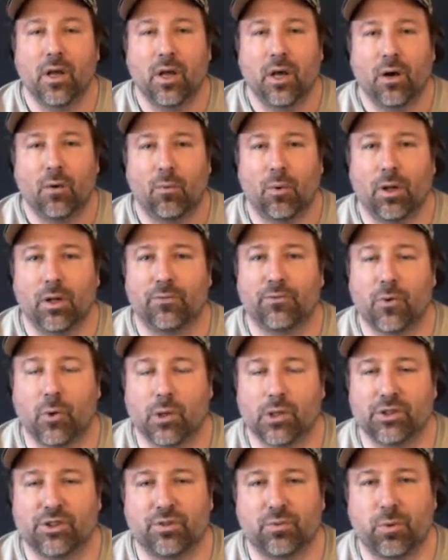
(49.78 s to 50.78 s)
Well, of
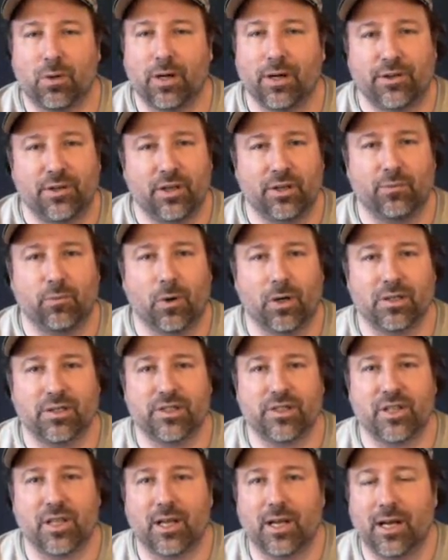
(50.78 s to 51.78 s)
course, what I did
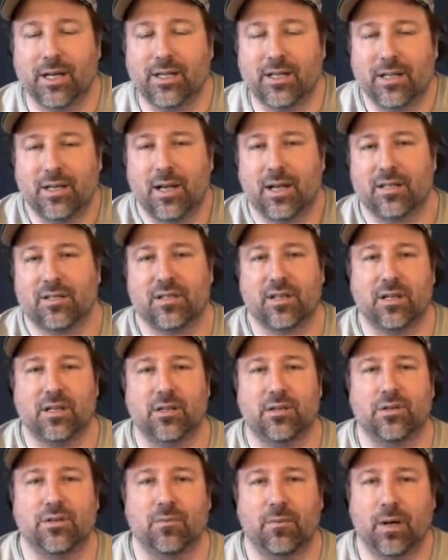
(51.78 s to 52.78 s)
was that I did not send
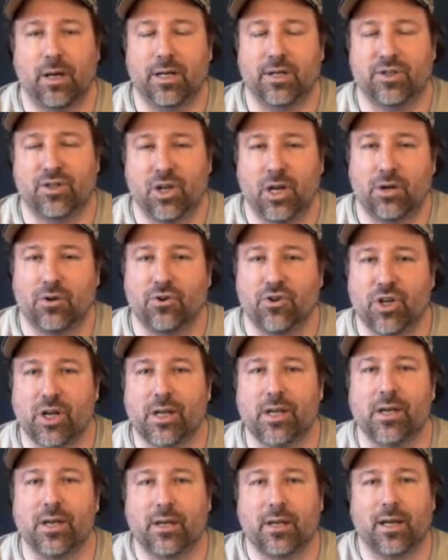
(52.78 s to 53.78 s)
it to my standard
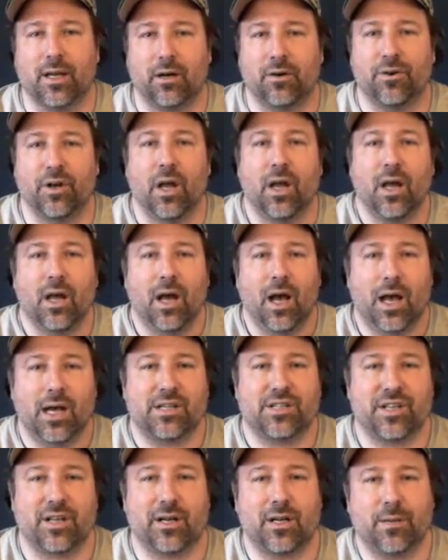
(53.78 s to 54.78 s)
checking account. I
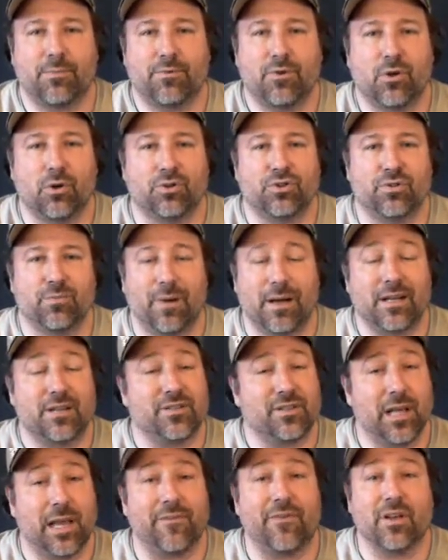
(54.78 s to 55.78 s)
set it up to go to my
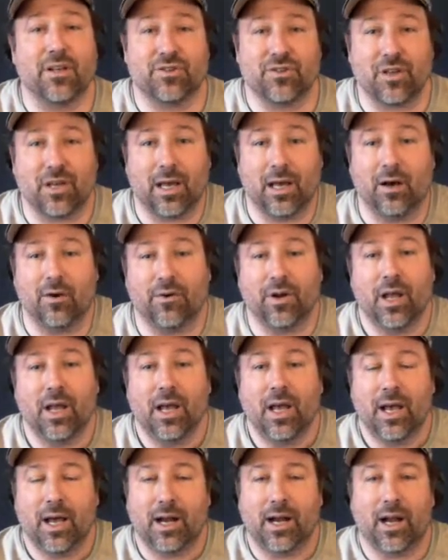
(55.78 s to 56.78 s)
savings account,
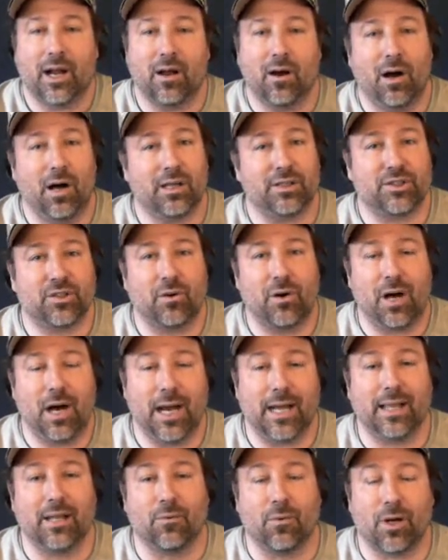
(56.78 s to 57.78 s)
and I also
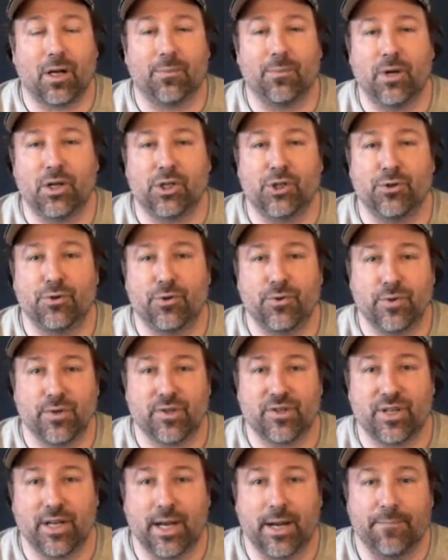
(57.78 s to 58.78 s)
highly recommend you do the
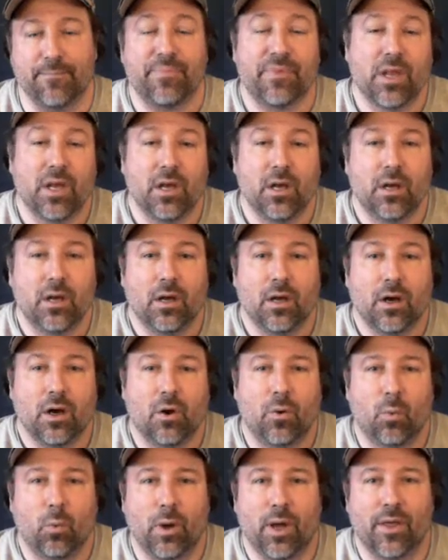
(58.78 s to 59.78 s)
same.
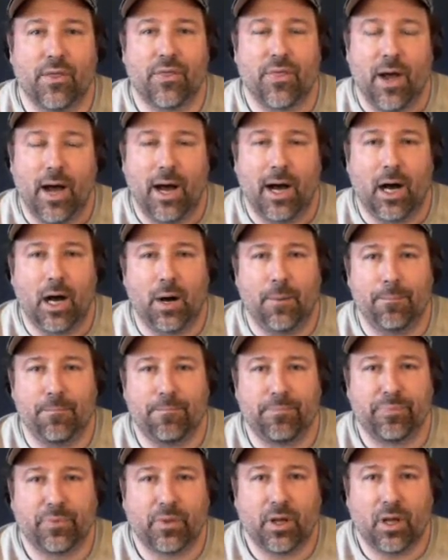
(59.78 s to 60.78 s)
With
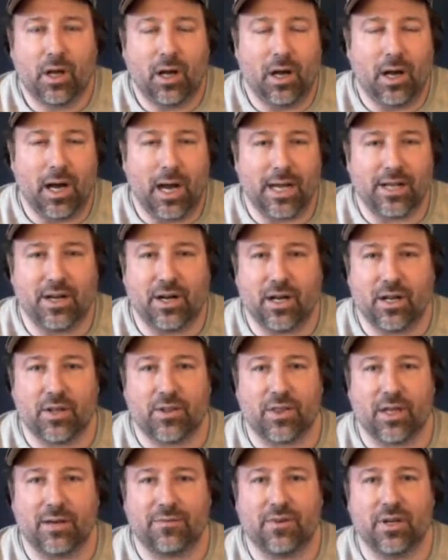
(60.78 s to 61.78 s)
identity
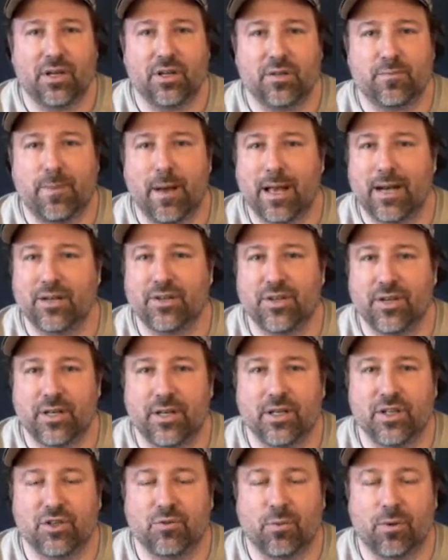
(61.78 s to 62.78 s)
theft, as bad as it
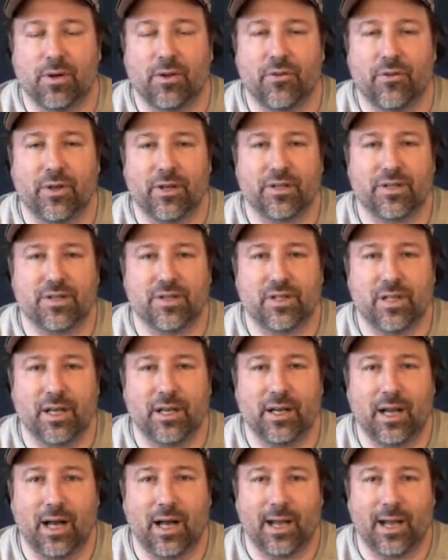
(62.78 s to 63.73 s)
is, one of the things is that I